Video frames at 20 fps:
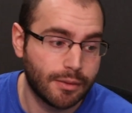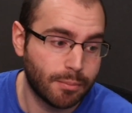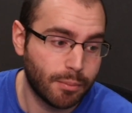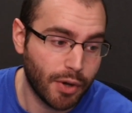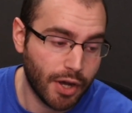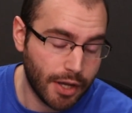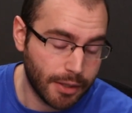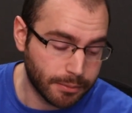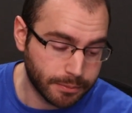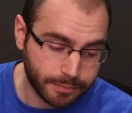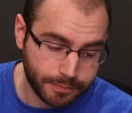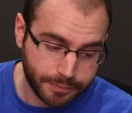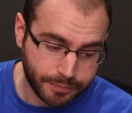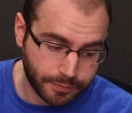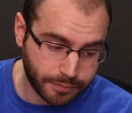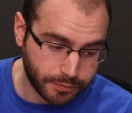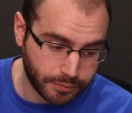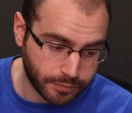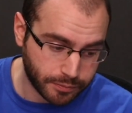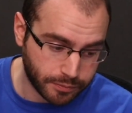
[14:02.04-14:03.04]
But
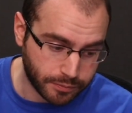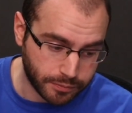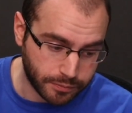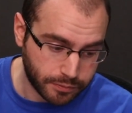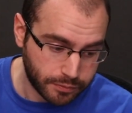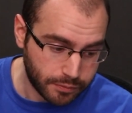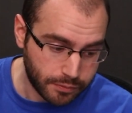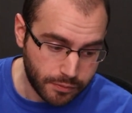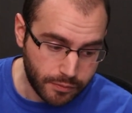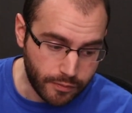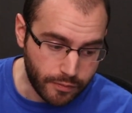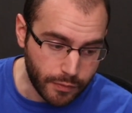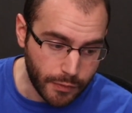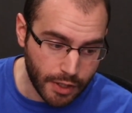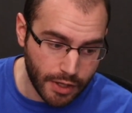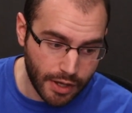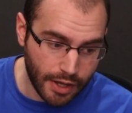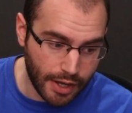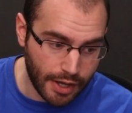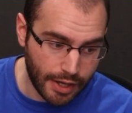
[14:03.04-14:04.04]

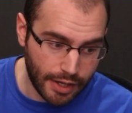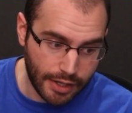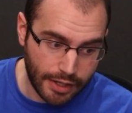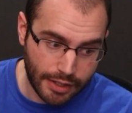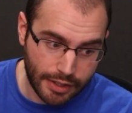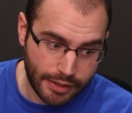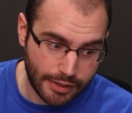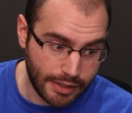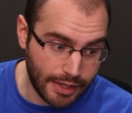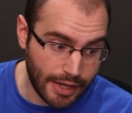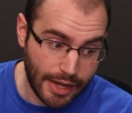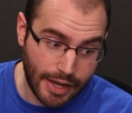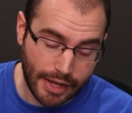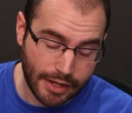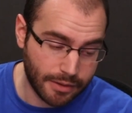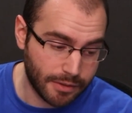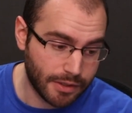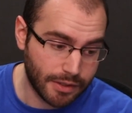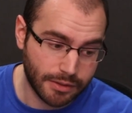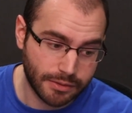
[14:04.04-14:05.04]
yeah, I
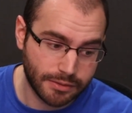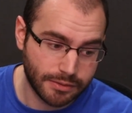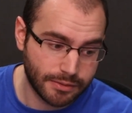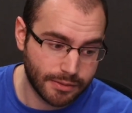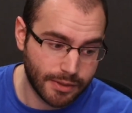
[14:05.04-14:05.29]
don't know.